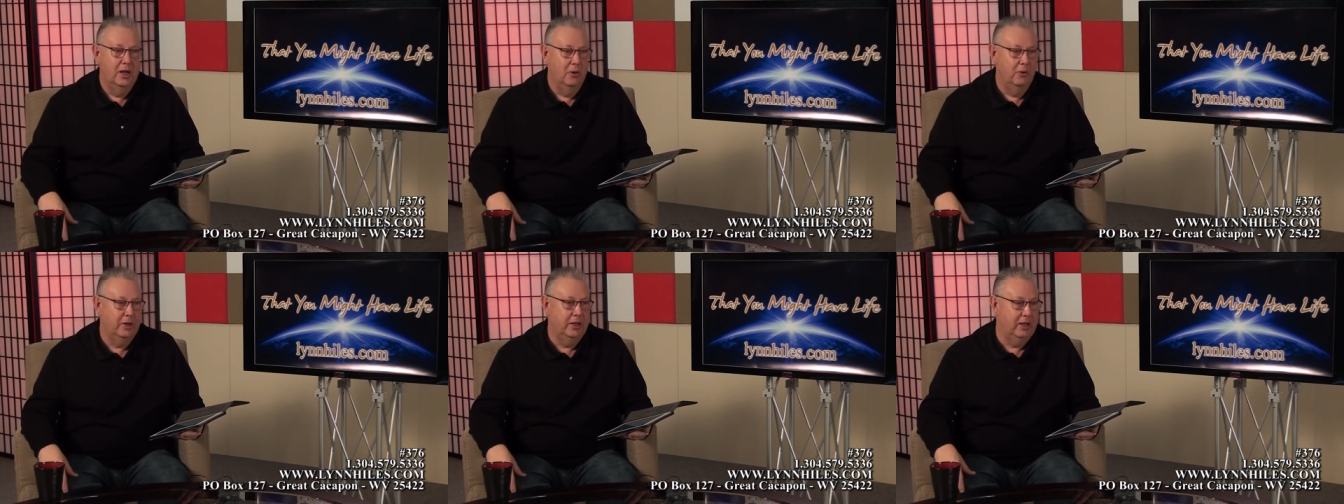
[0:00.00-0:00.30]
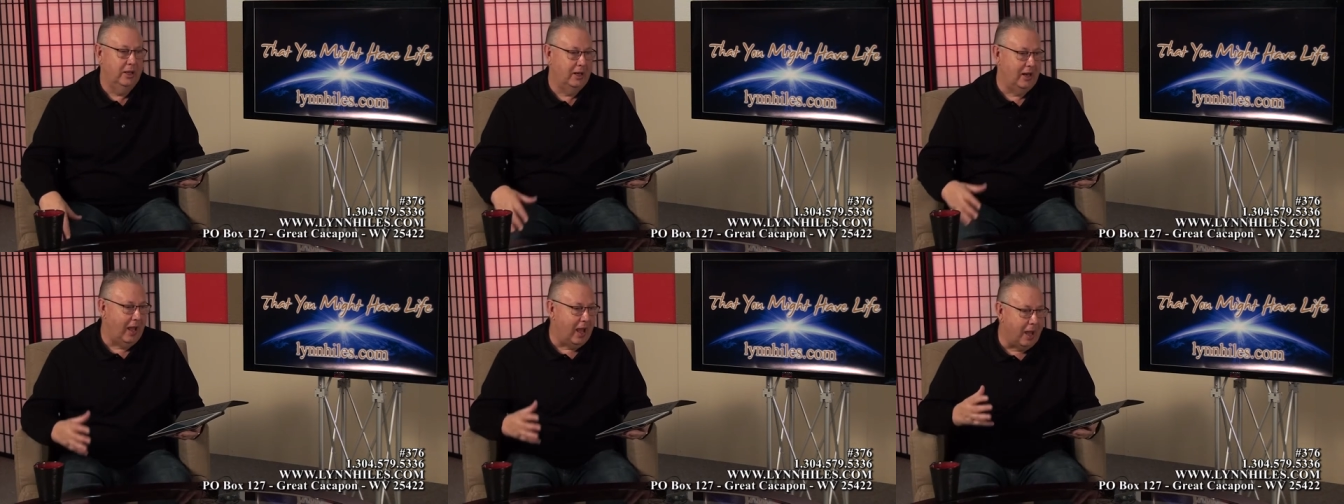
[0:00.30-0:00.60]
we
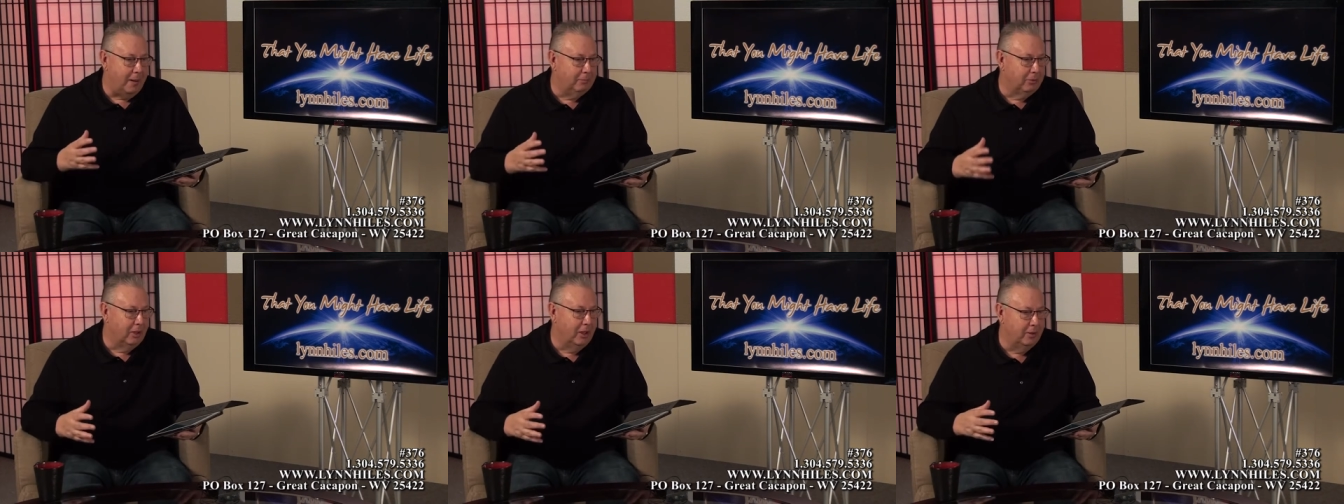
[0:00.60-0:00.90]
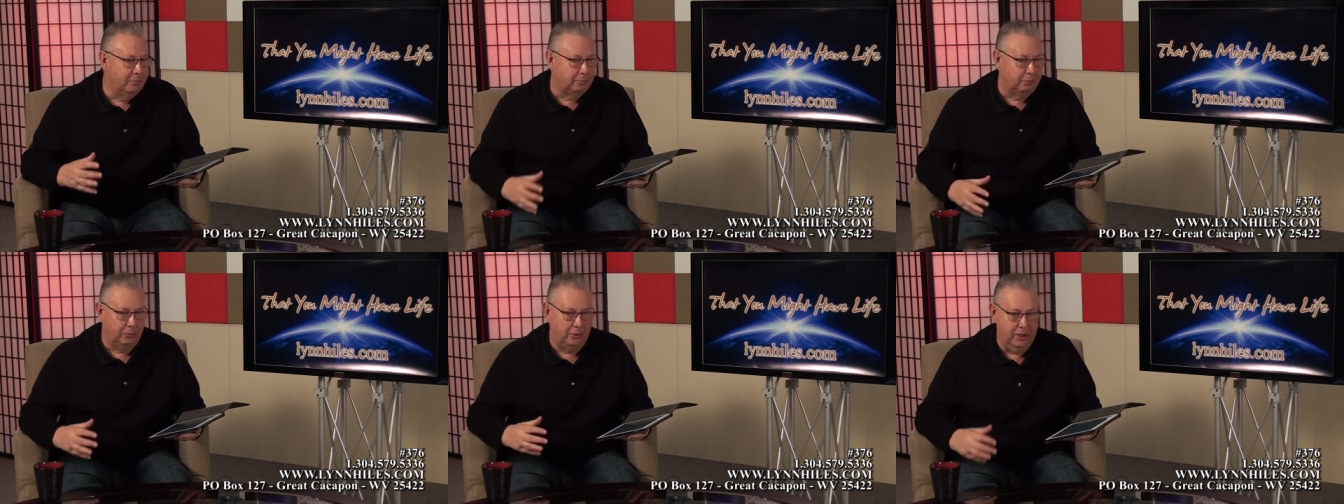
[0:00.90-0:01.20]
get high
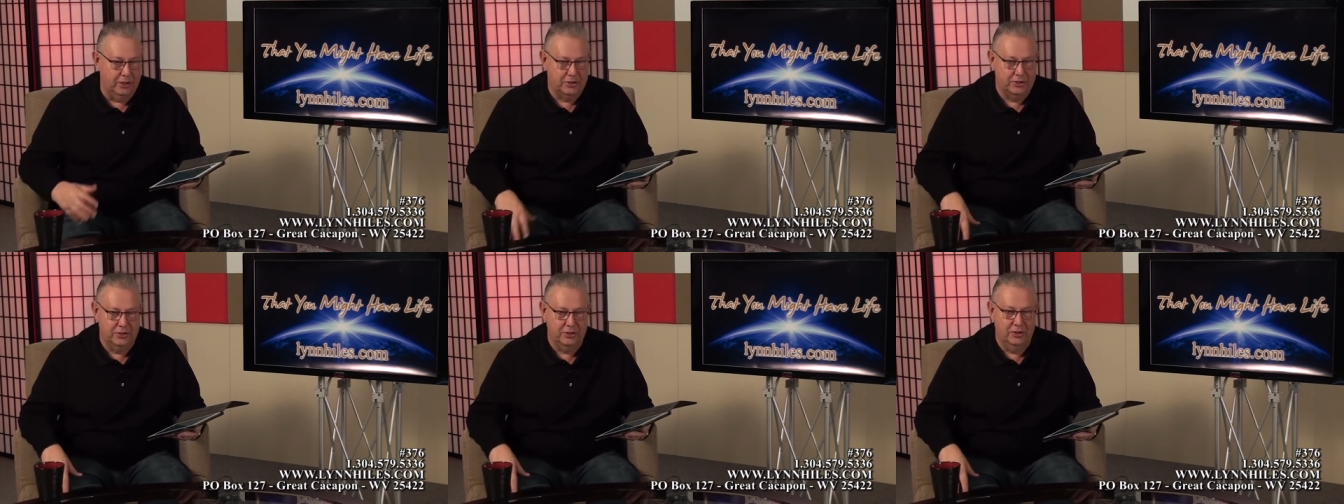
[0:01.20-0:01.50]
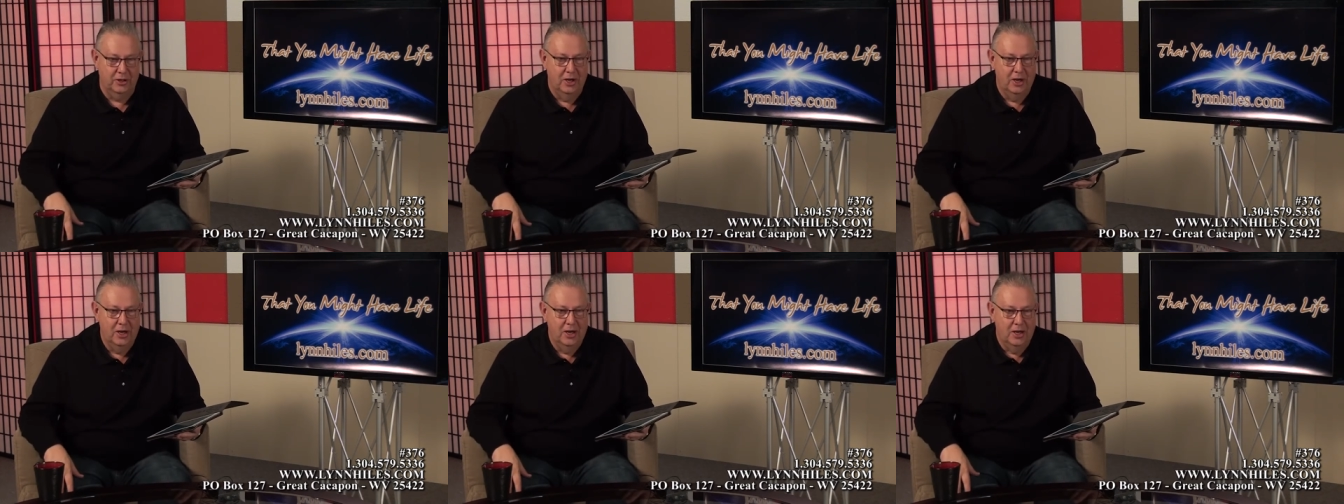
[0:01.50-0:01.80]
blood
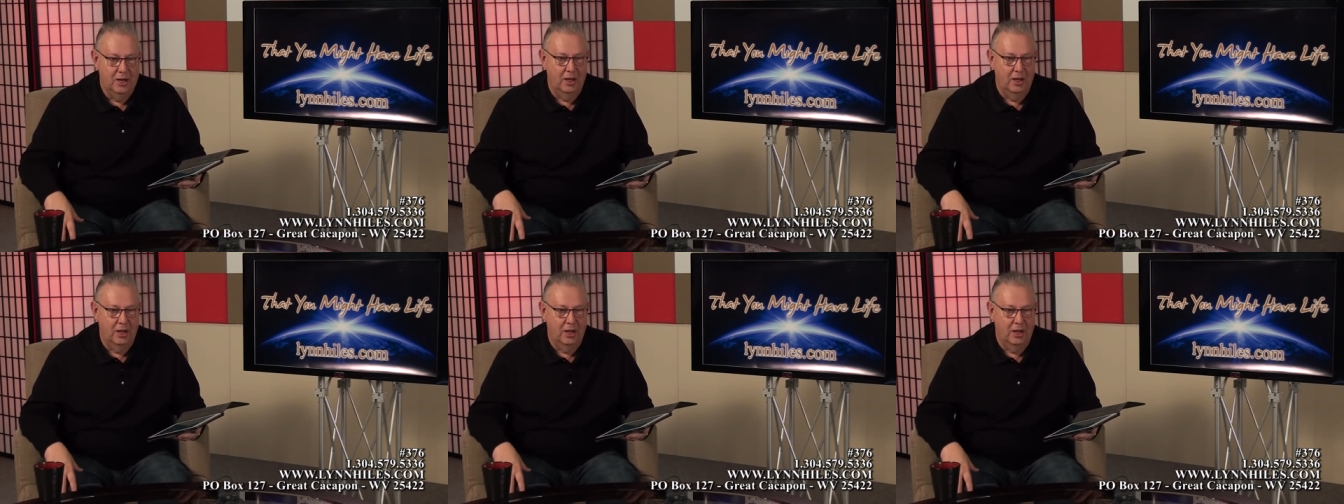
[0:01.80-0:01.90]
pressure.